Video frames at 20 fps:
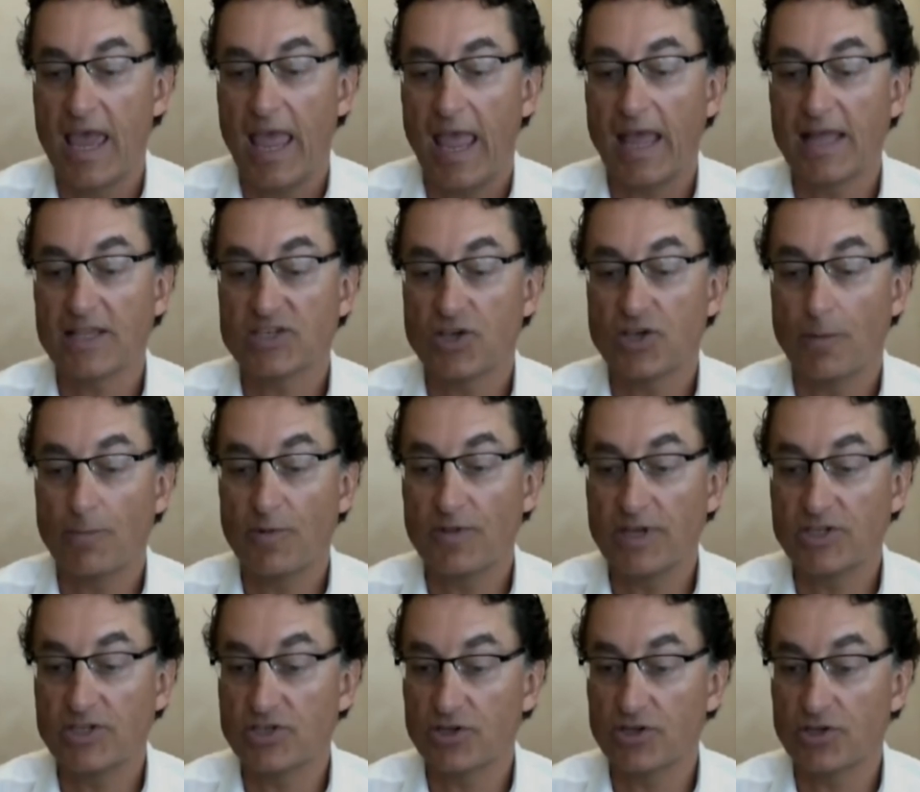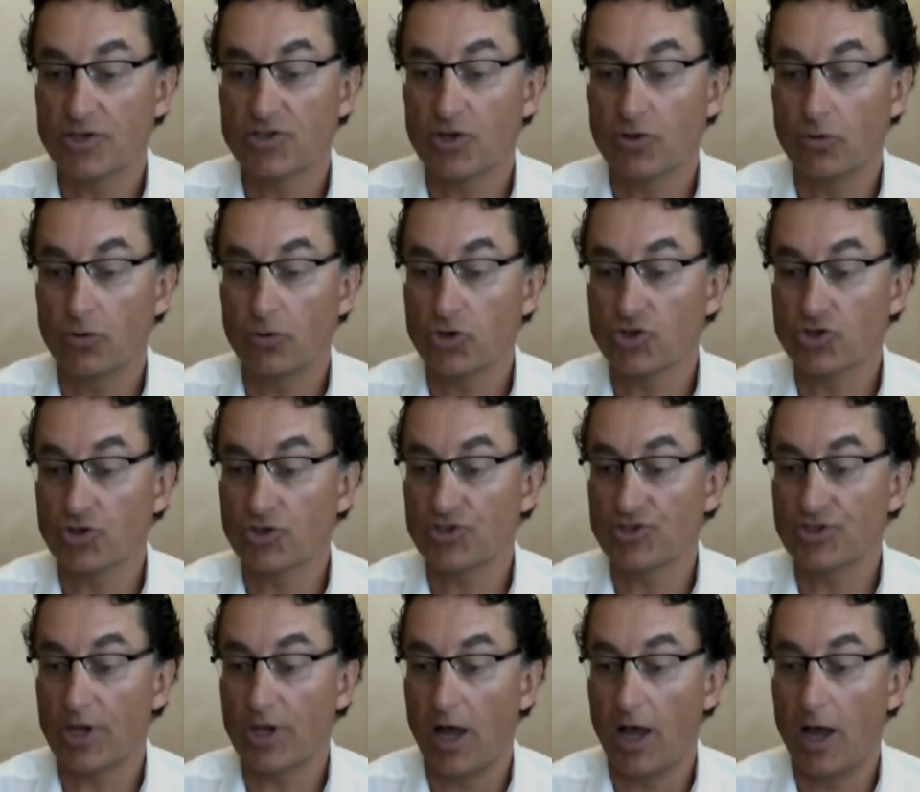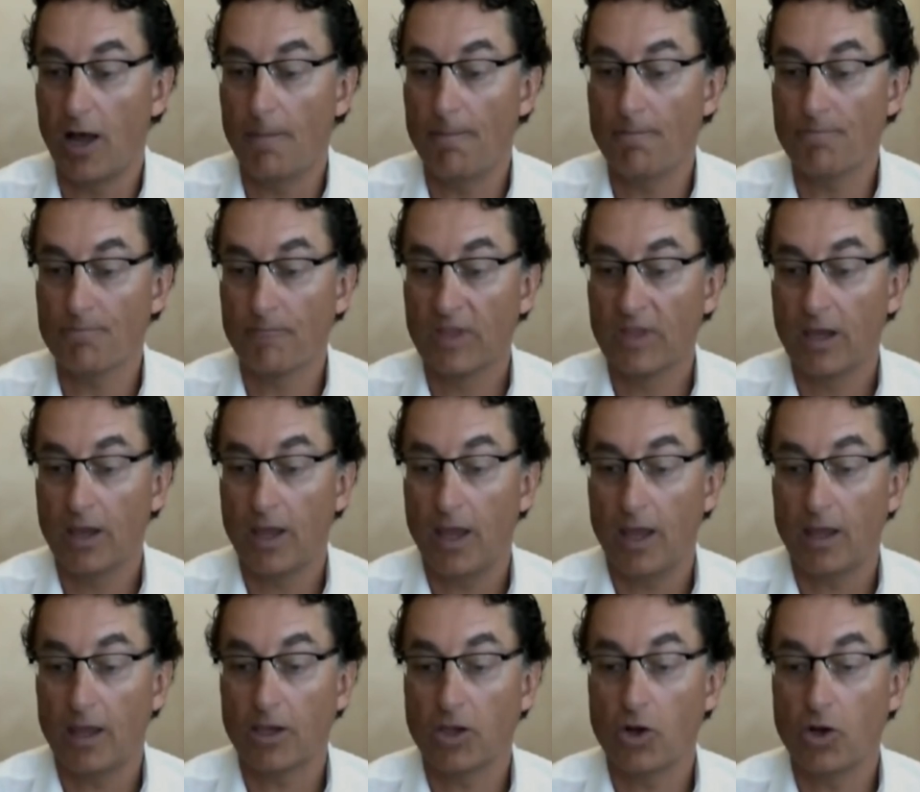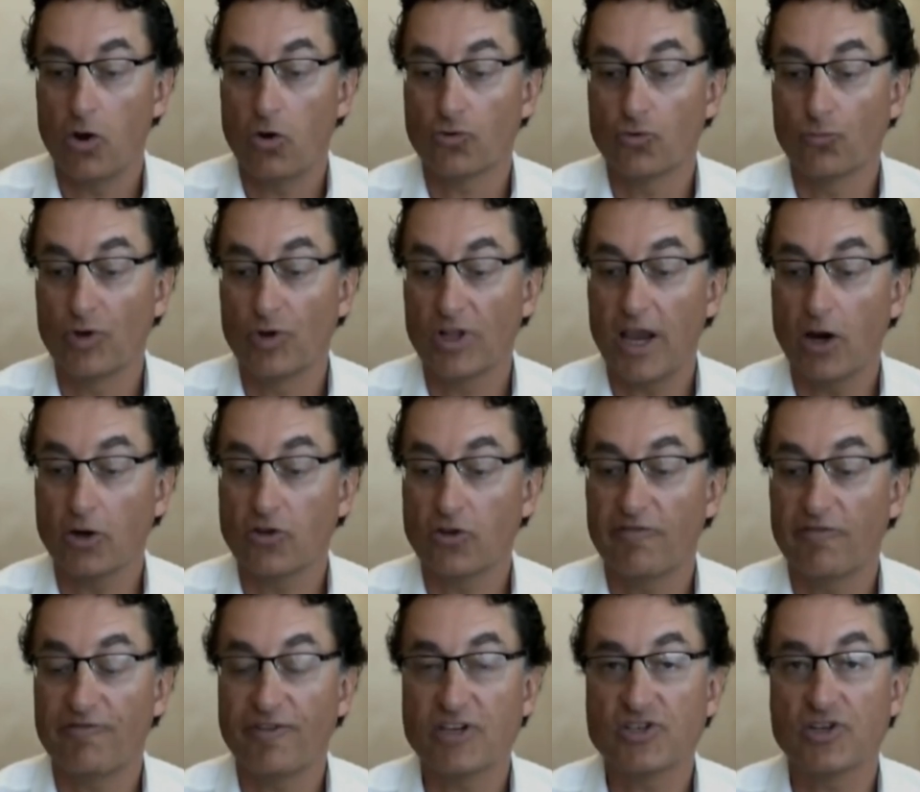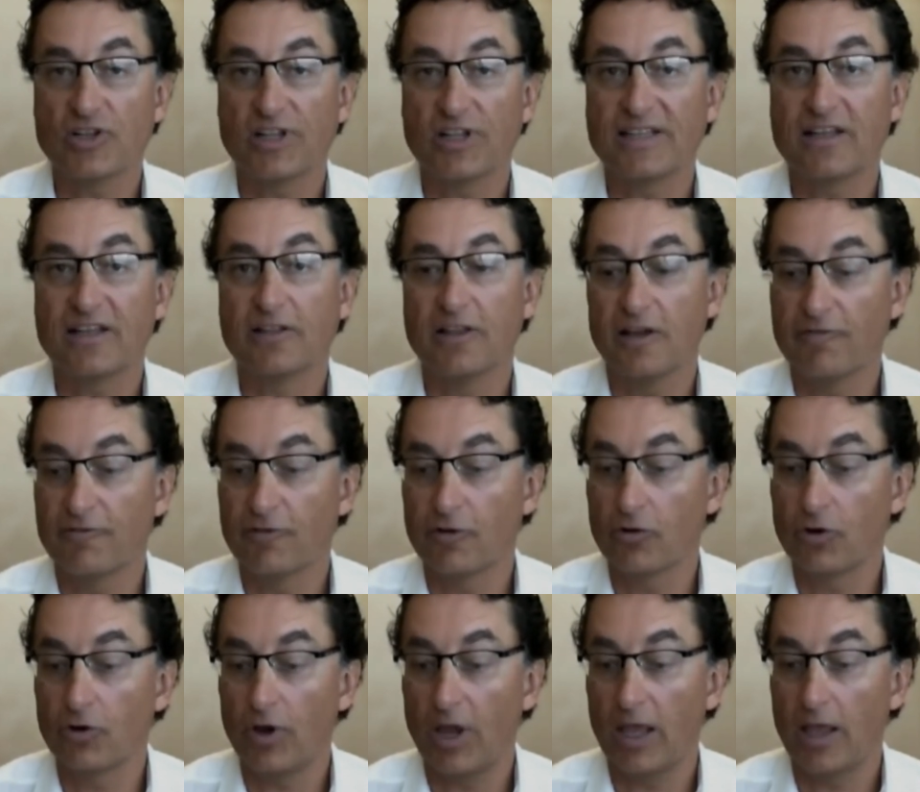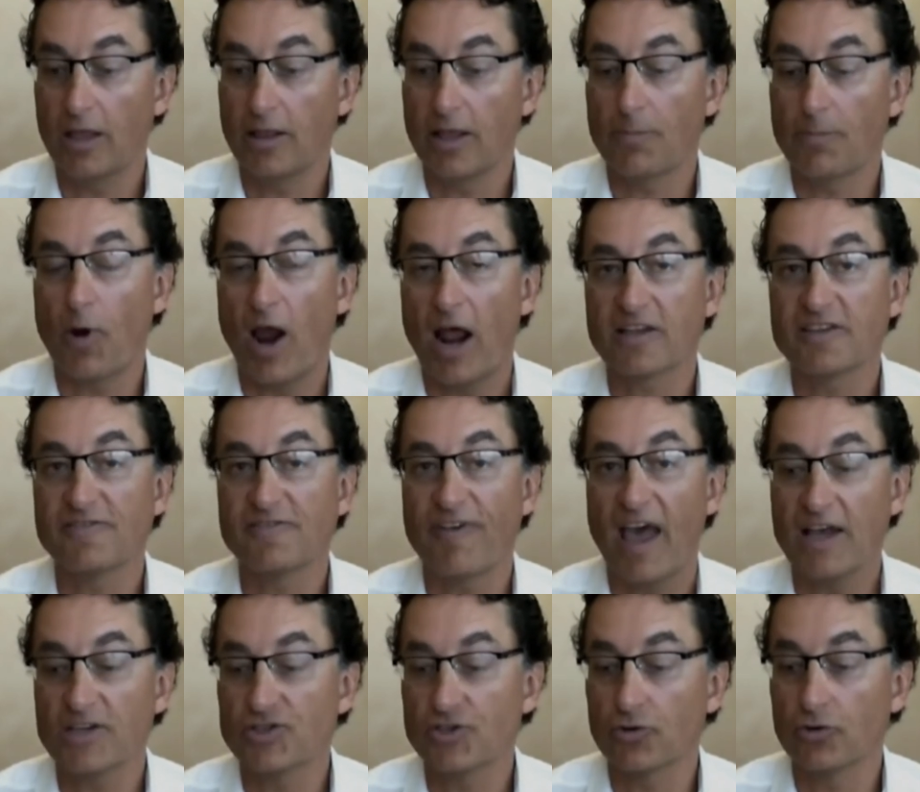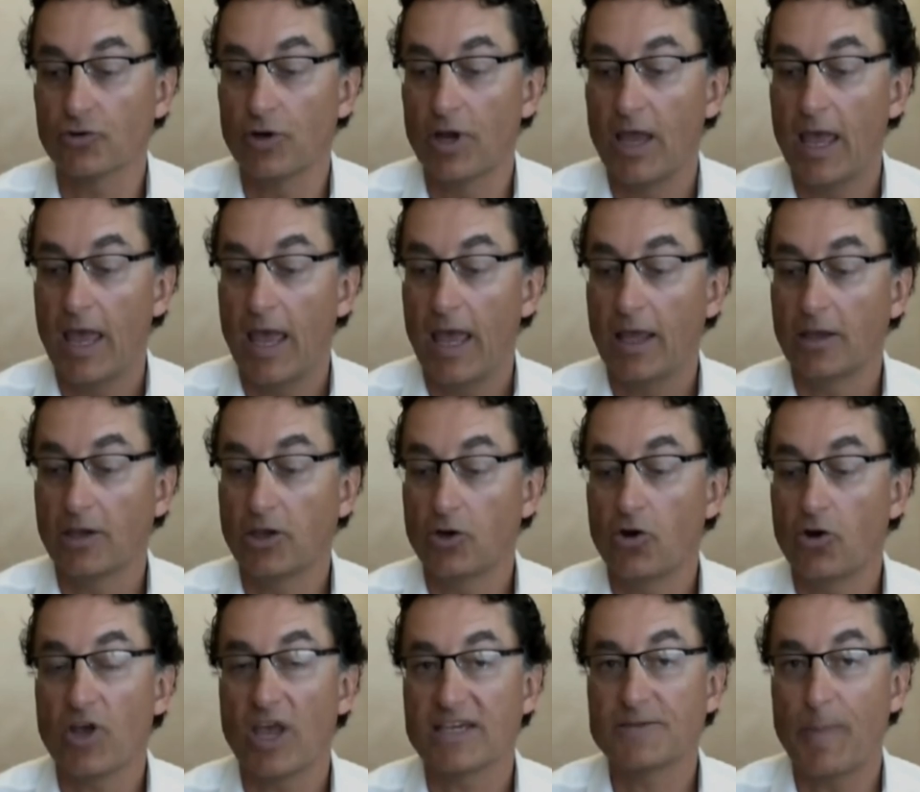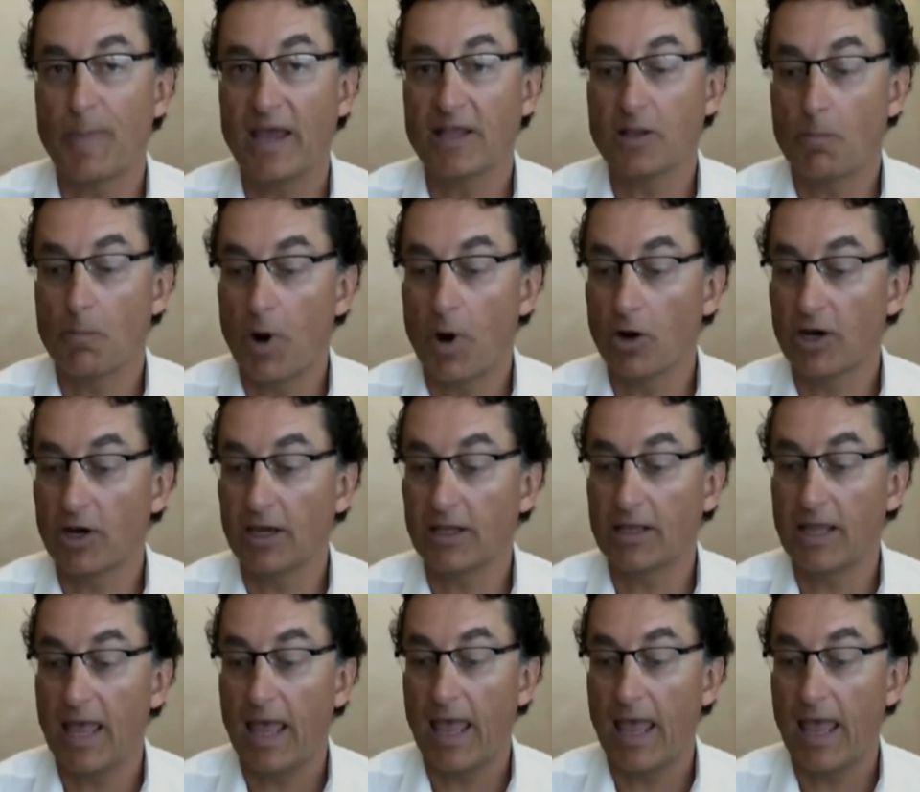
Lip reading: And some of these solutions, really are to efficiently deliver products faster, expand the market,